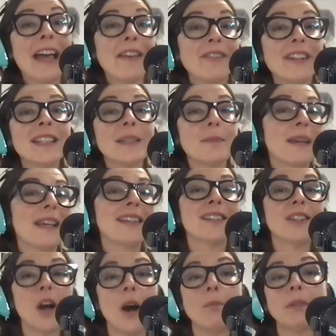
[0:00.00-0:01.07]

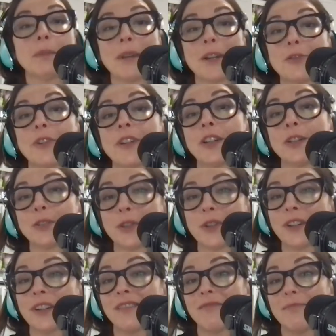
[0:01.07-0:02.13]
Evidence-Based Complementary and
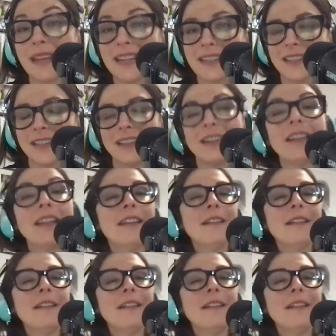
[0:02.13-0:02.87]
Alternative Medicine